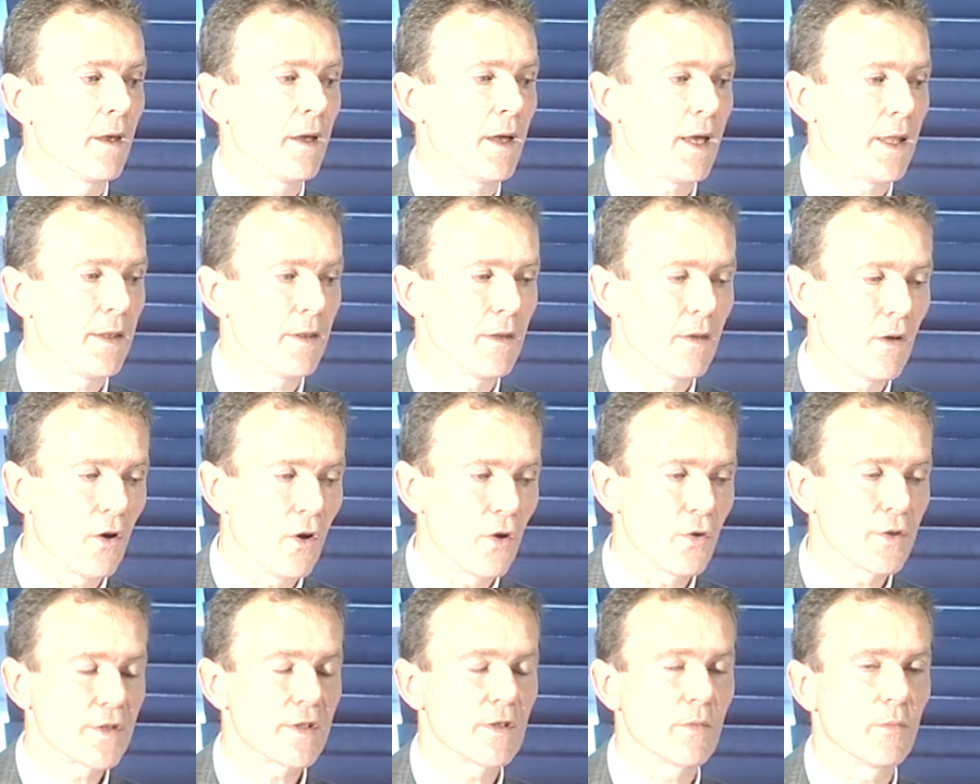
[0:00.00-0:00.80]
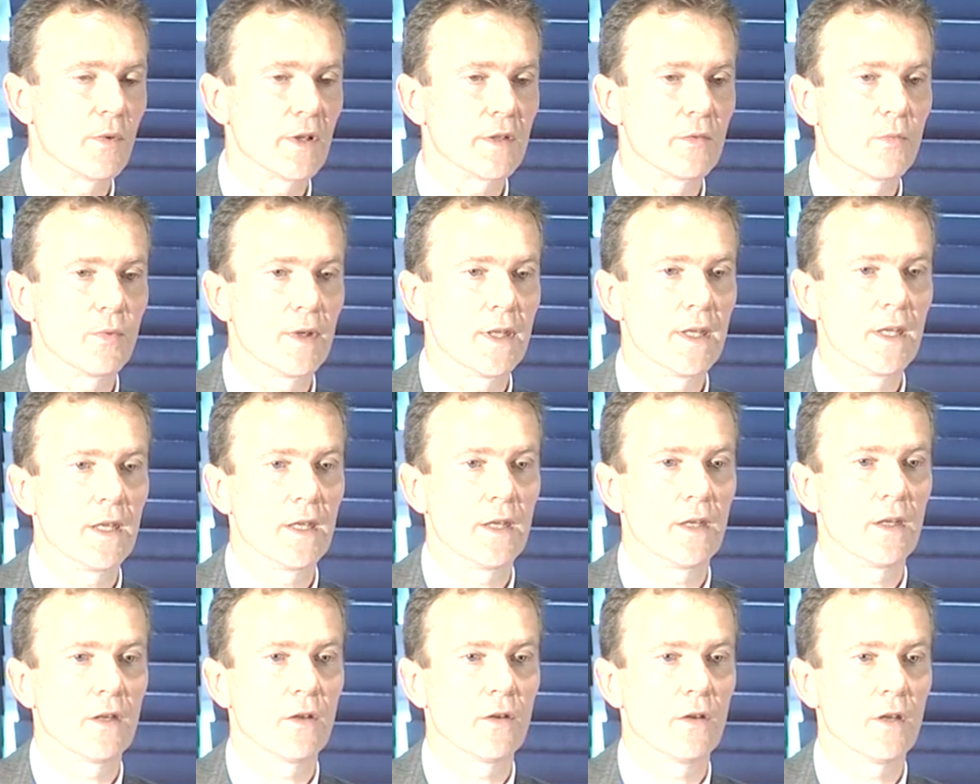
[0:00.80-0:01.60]
And also what
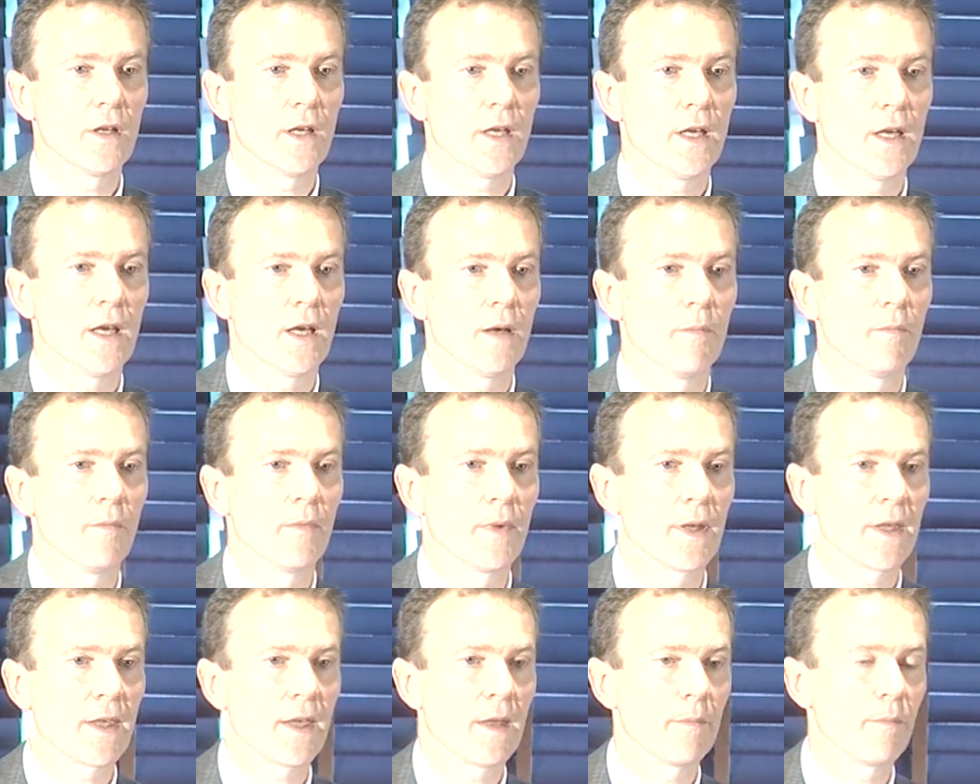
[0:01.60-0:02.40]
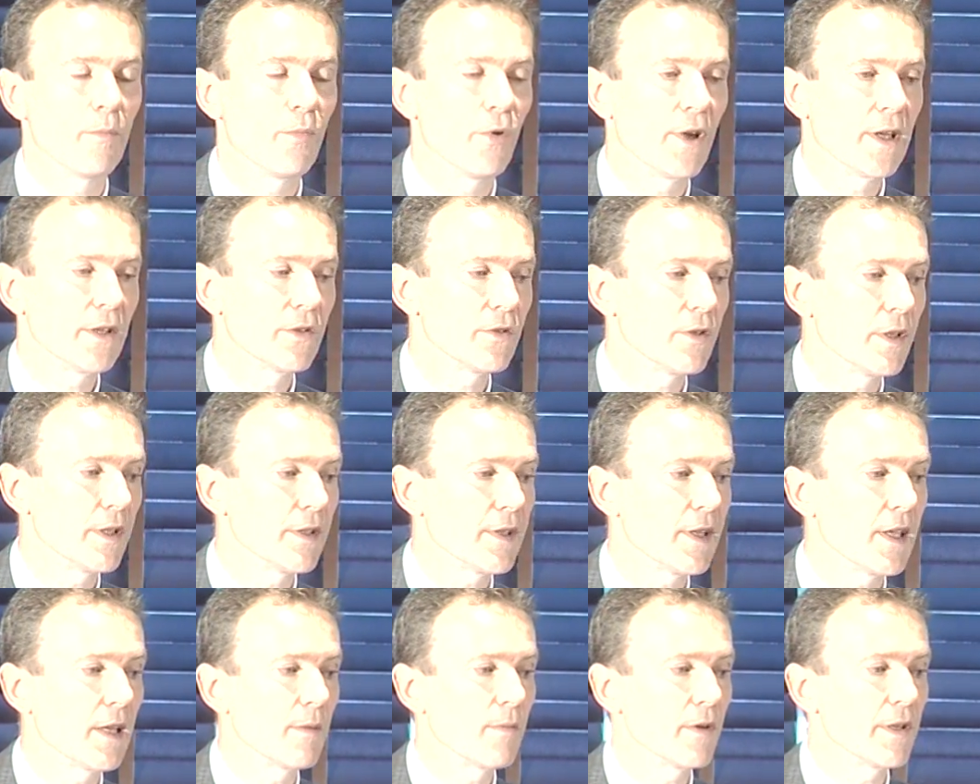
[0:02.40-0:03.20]
we can bring to the
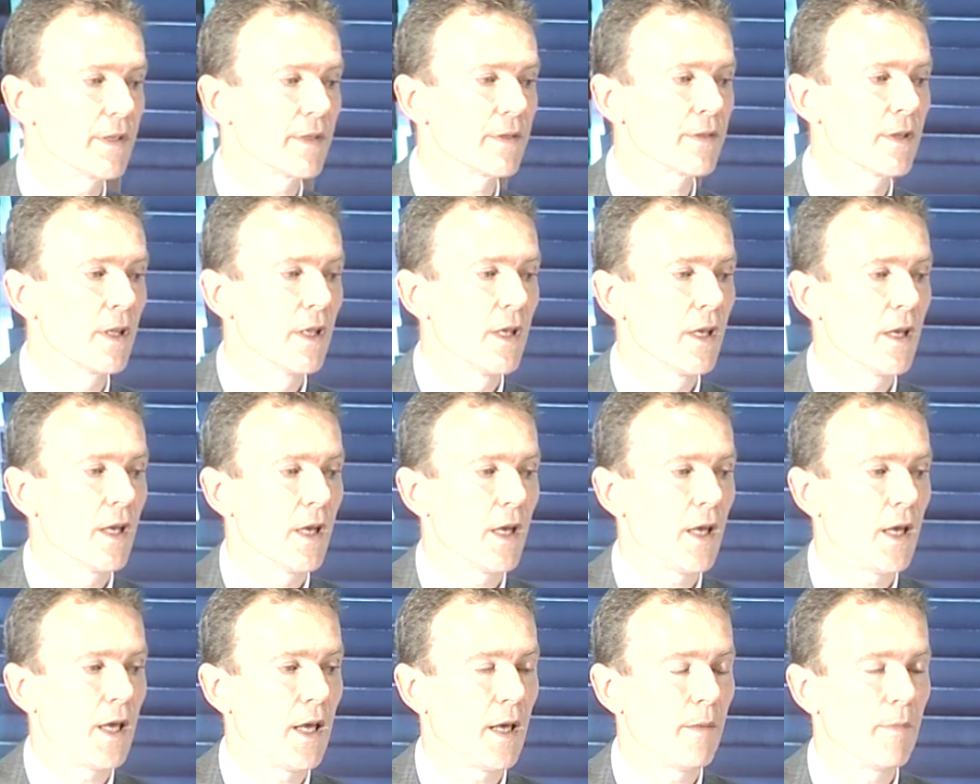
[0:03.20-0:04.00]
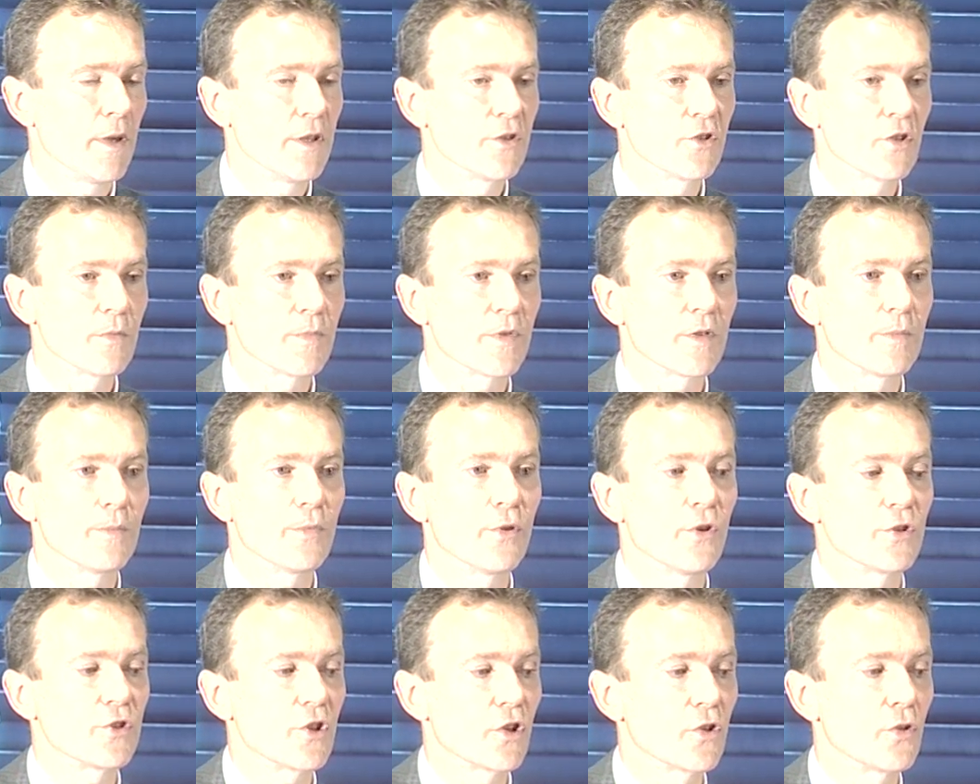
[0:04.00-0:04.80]
table is, in terms of
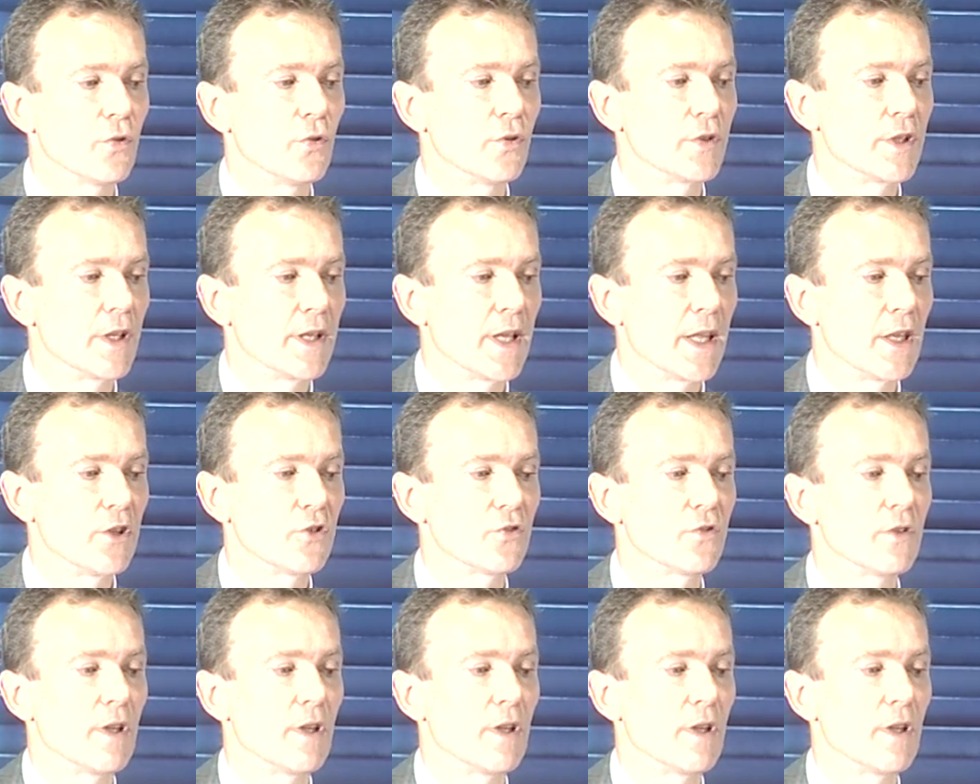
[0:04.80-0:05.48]
project coordination